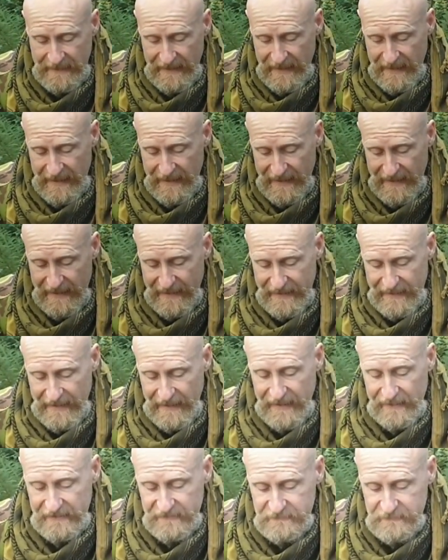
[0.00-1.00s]

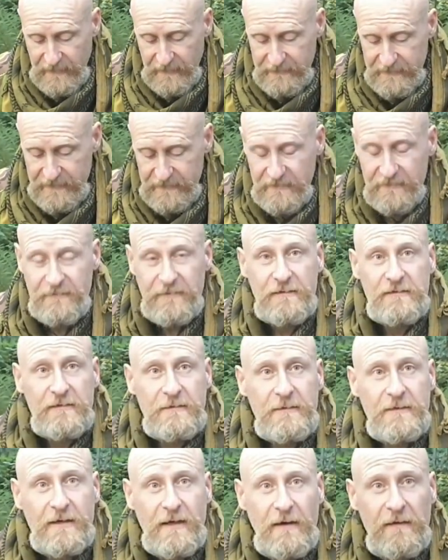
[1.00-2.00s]
and it's probably good for
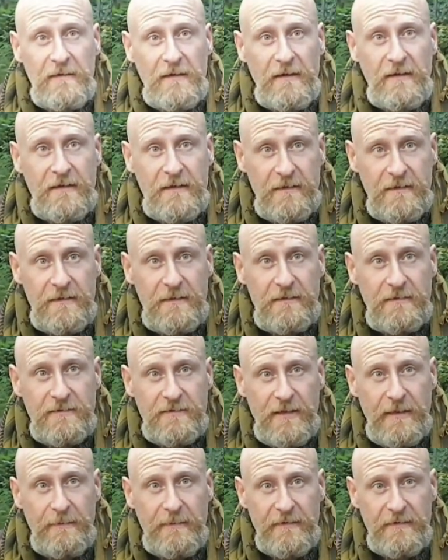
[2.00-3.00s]
someone going on a canoe
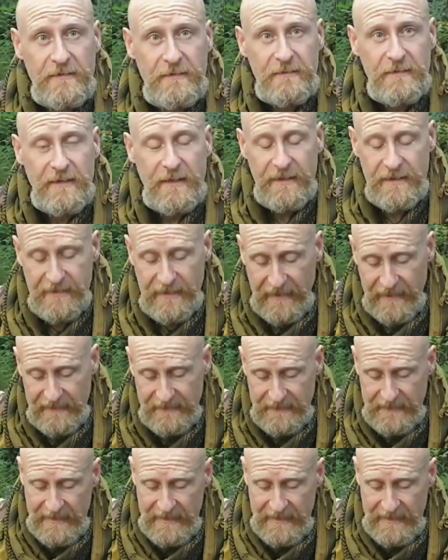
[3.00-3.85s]
trip or something like that.